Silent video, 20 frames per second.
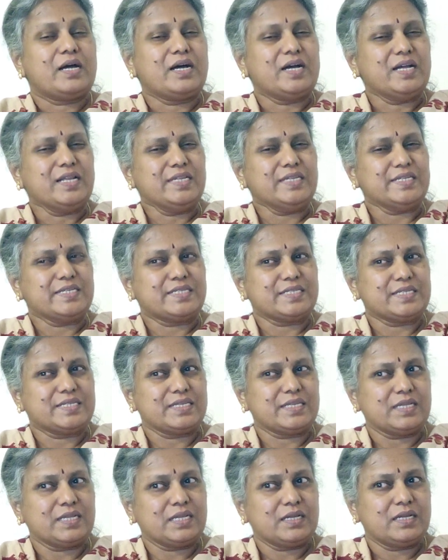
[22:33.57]
A
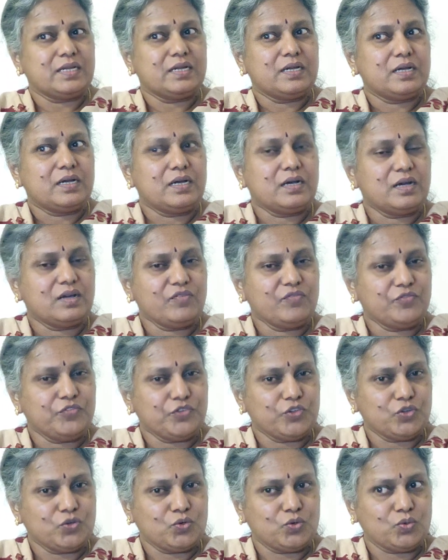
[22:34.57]
little, a
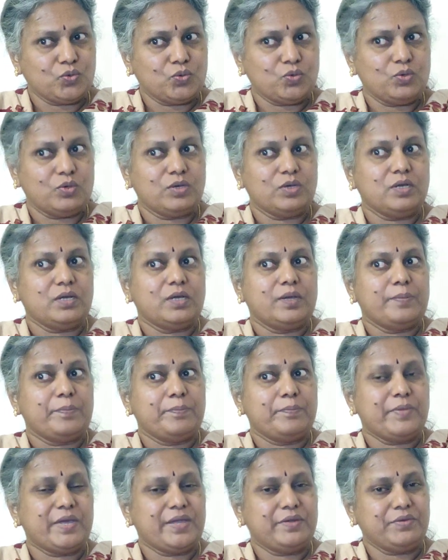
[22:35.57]
few,
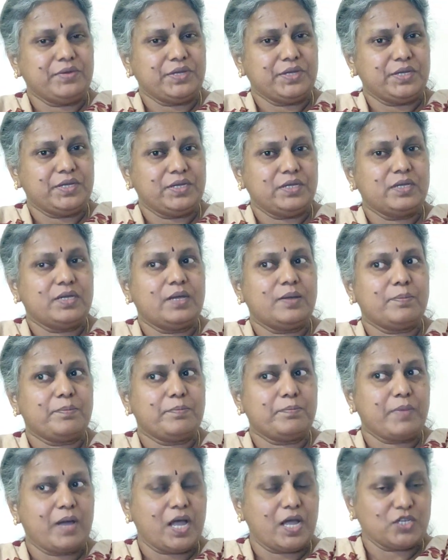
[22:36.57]
many,
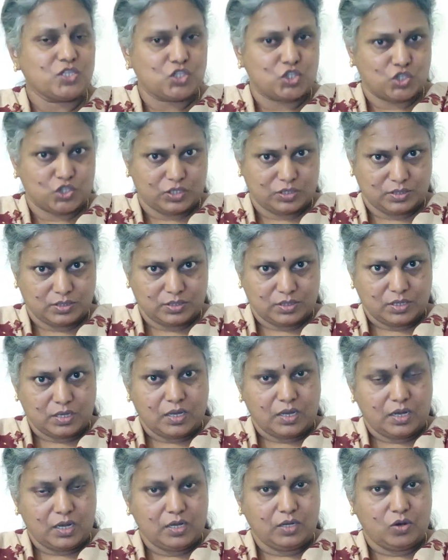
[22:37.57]
much,
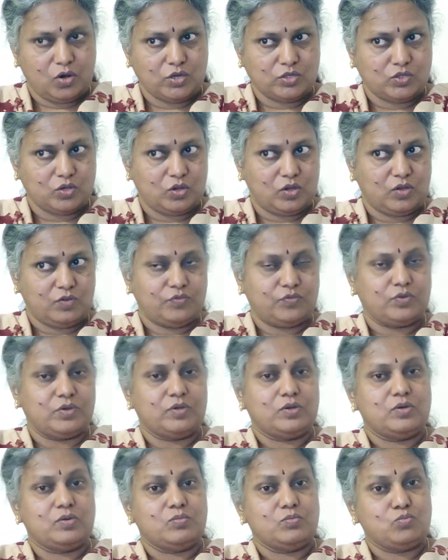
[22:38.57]
a lot of,
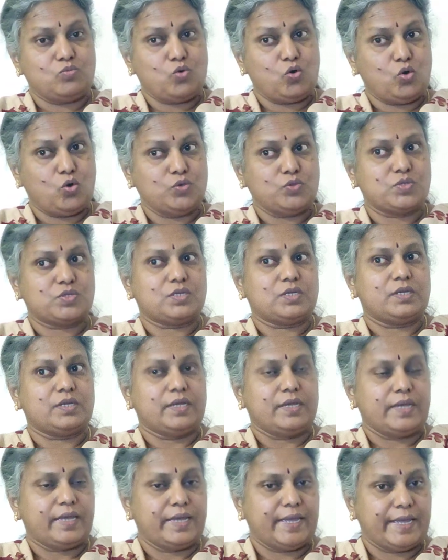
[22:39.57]
most,
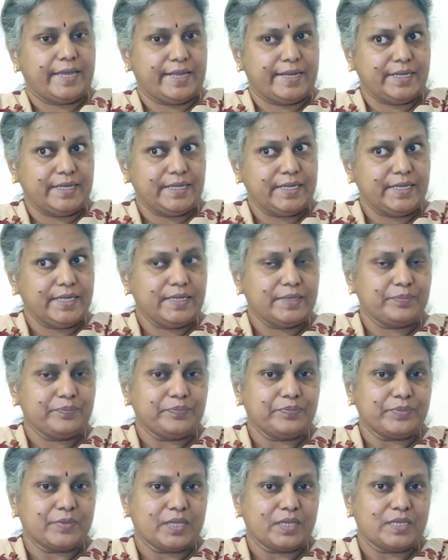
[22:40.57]
any,
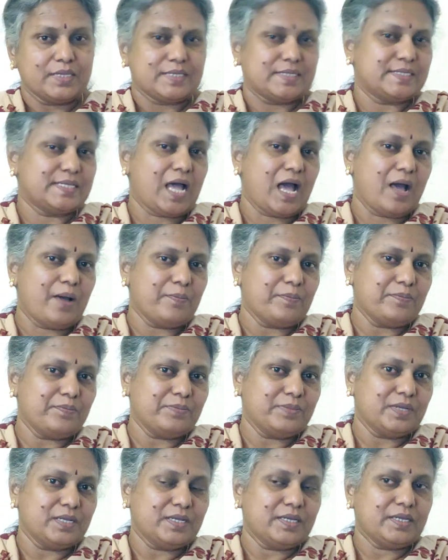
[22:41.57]

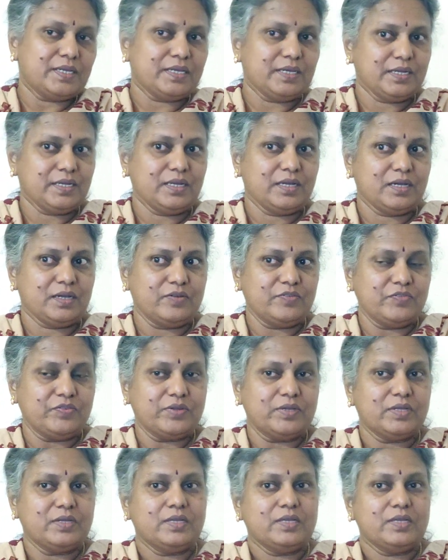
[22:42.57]
some, enough.